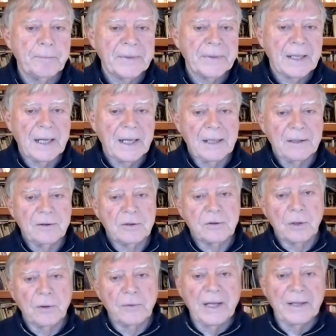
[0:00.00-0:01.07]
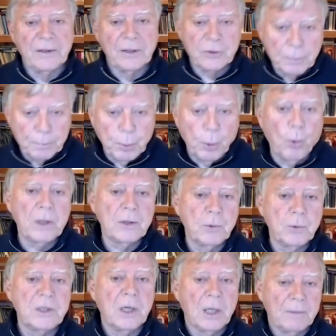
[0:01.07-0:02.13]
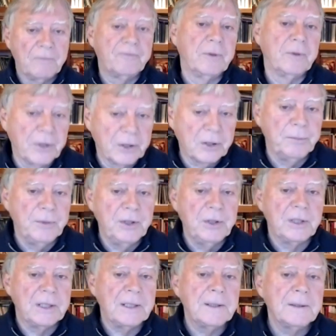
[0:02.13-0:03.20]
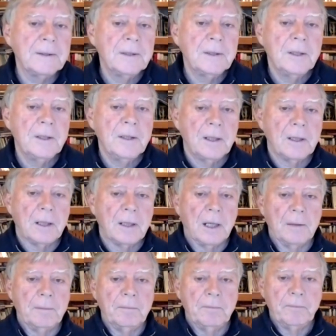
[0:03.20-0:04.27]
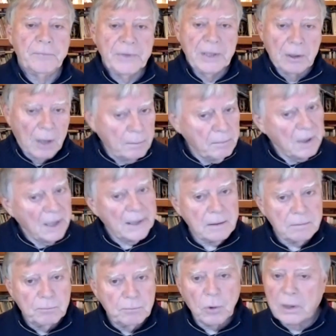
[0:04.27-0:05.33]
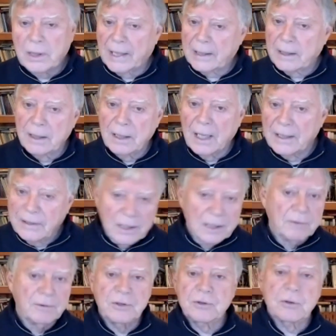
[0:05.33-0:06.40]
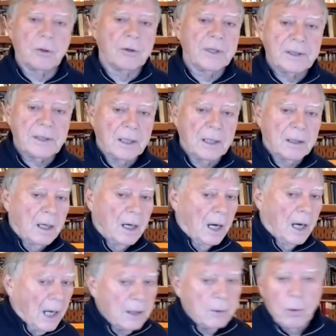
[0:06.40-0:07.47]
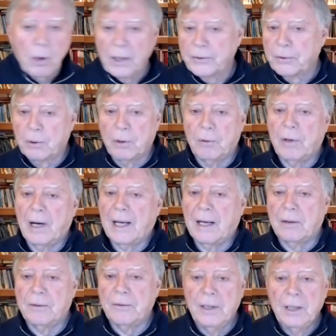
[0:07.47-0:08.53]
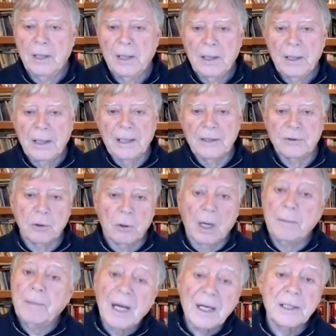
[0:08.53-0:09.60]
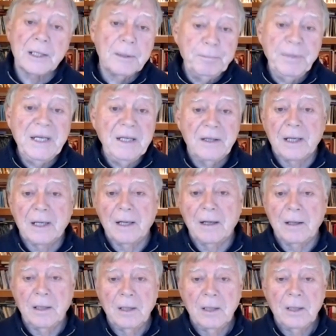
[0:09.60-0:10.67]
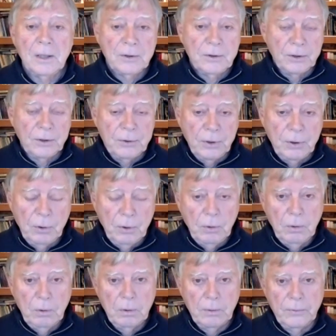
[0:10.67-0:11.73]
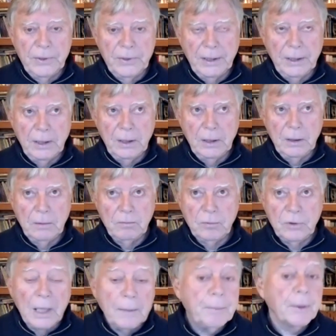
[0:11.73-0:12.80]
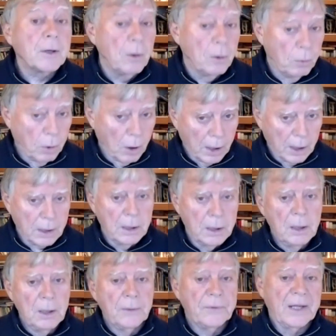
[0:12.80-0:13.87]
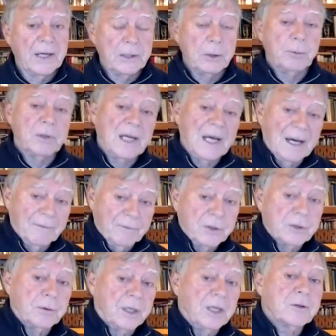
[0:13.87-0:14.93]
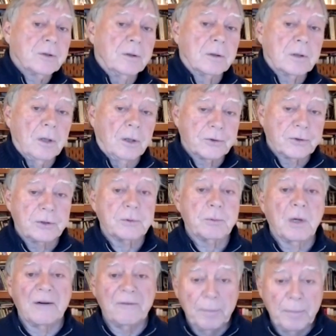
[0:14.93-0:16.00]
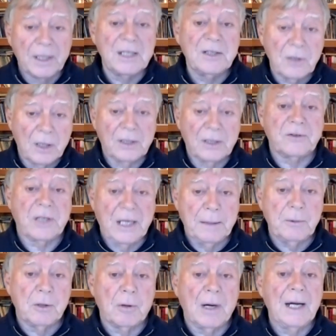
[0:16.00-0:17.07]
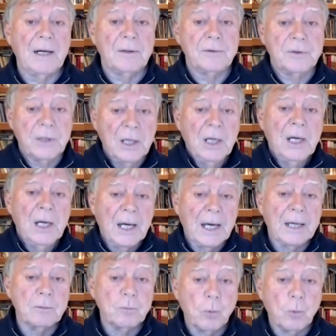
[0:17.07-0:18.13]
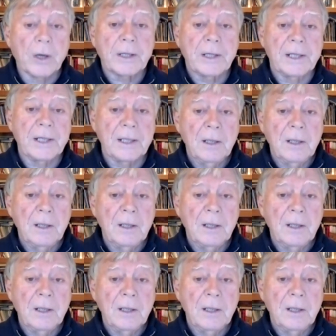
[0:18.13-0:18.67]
Mm-hmm. And so then the support would come from the community. You know, I'm like more like an itinerant storyteller. I wander around, and so I'm not gonna be there to do the typical work that you would have in traditional cultures where everybody's on the same ground and working